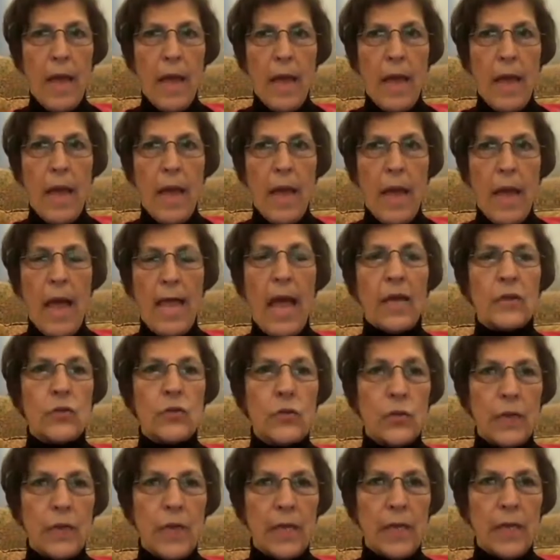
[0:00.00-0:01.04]

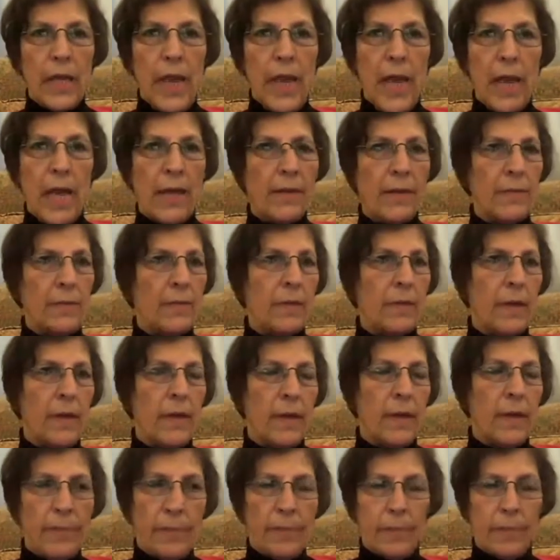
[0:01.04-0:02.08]
actually and
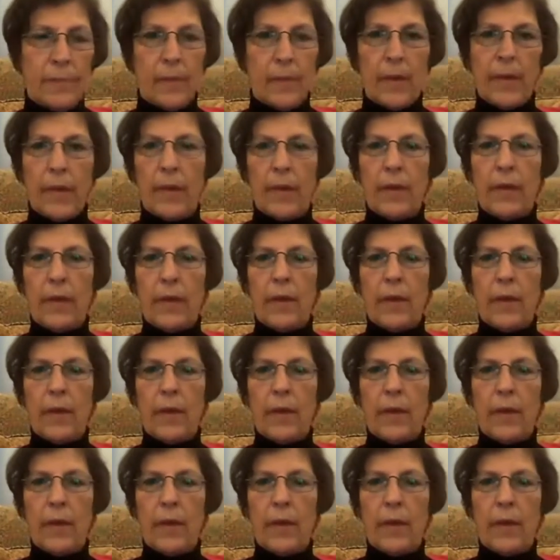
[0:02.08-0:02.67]
um, uh,